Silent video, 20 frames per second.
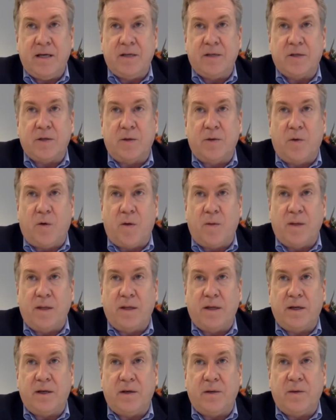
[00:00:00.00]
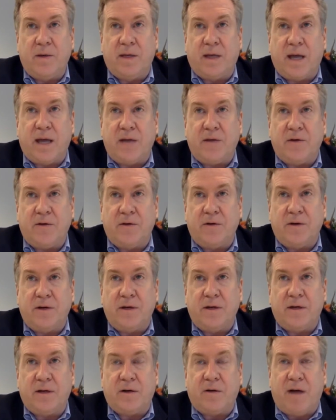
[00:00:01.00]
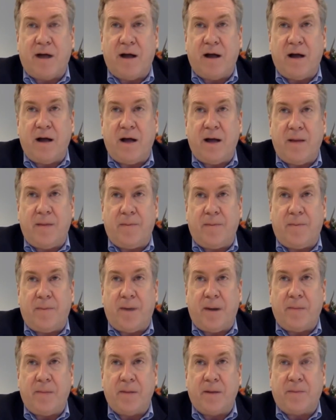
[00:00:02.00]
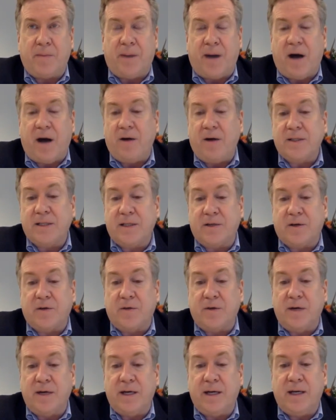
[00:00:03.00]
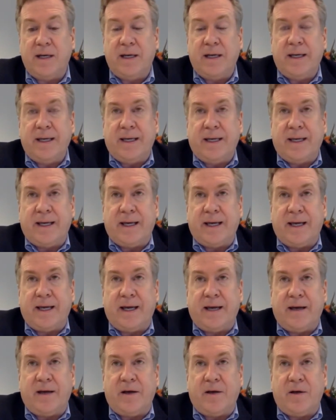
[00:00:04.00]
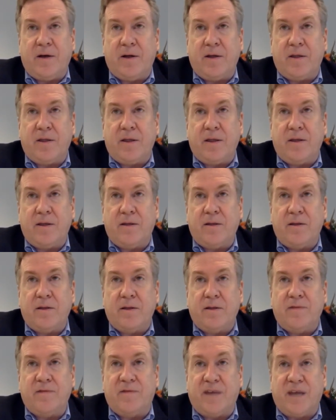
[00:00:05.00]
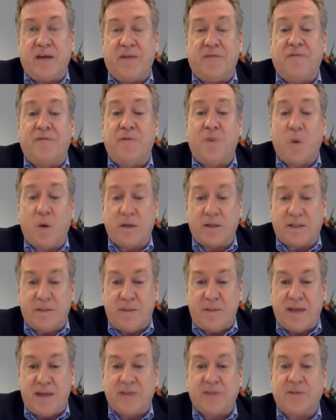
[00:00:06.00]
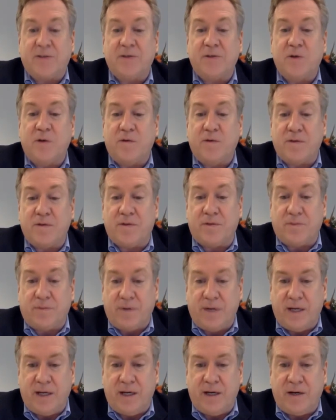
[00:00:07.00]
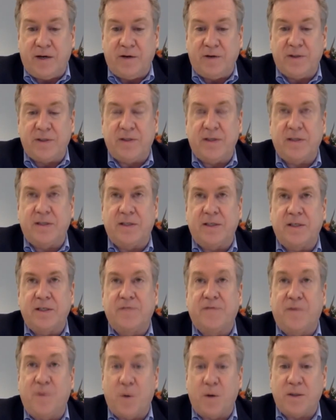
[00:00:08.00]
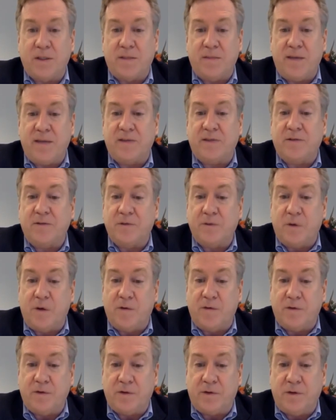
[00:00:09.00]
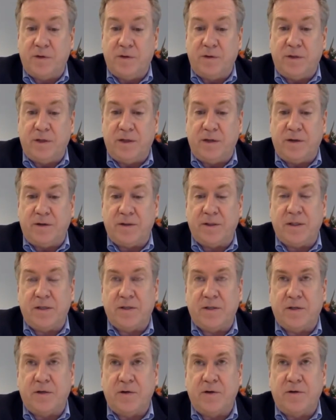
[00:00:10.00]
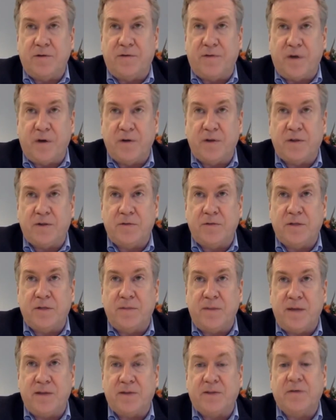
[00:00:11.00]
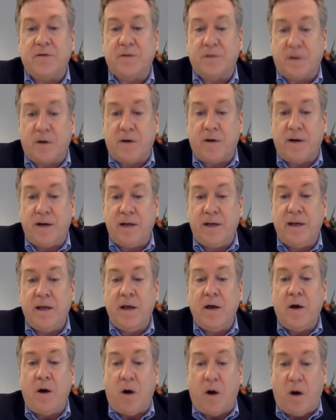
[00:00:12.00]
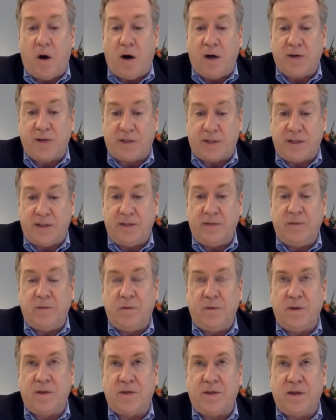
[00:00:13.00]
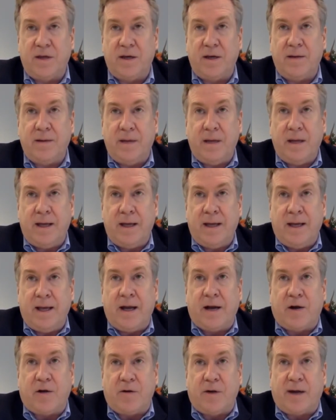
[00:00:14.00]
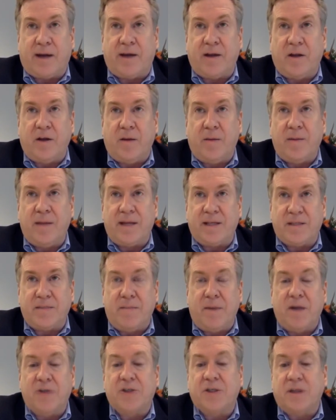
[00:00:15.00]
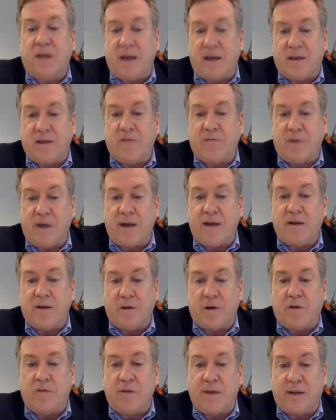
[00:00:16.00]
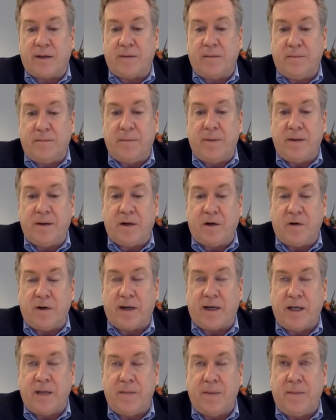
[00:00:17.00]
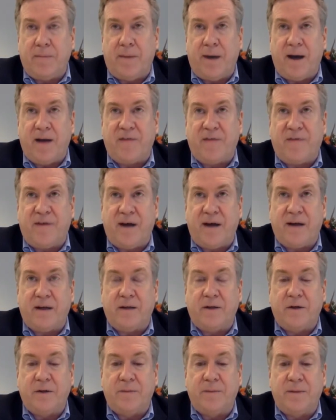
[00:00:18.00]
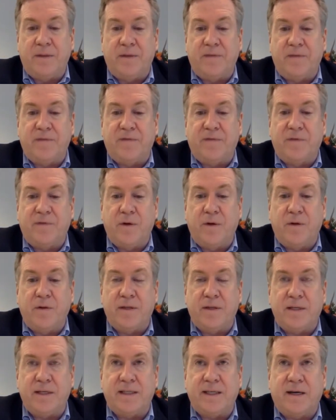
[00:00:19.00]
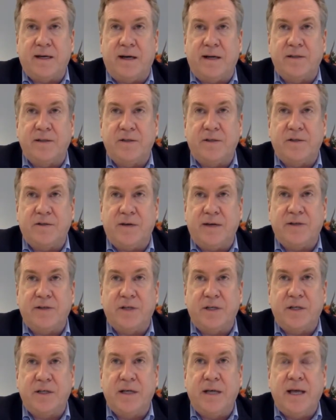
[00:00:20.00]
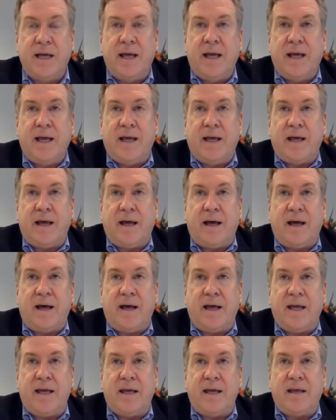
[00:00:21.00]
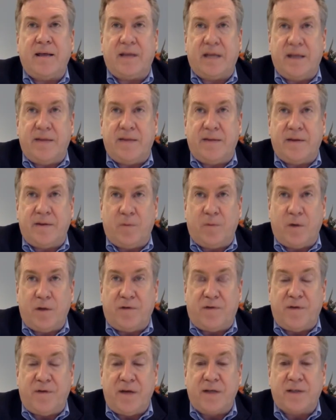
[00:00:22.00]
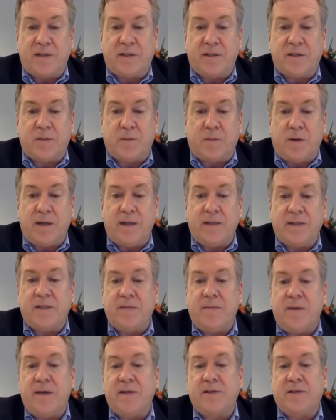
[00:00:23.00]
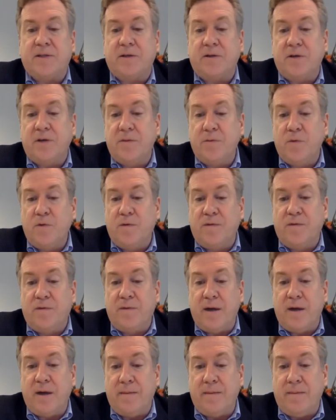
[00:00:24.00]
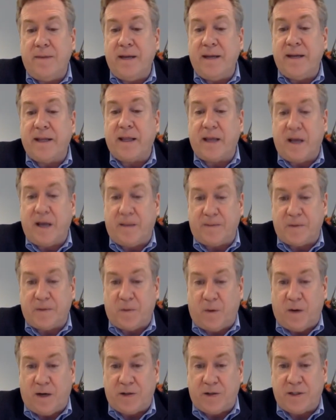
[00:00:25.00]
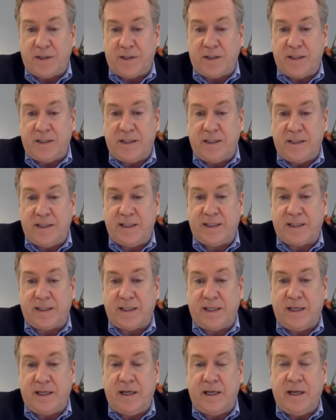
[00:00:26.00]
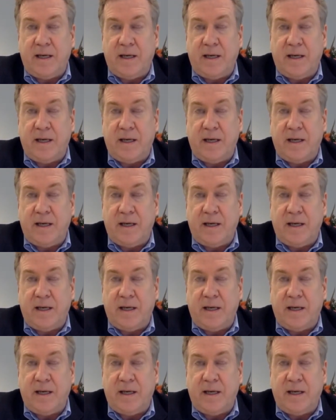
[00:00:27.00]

So normally you would get your uh, public policy degree uh, via four semesters over three years. This is four semesters over two years. So your first two semesters are in Austin with a, a curriculum that's much like the regular curriculum, curriculum but modified a little bit for the DC concentration. Uh, it, and when you finish the spring semester, you move immediately up to Washington, D.C.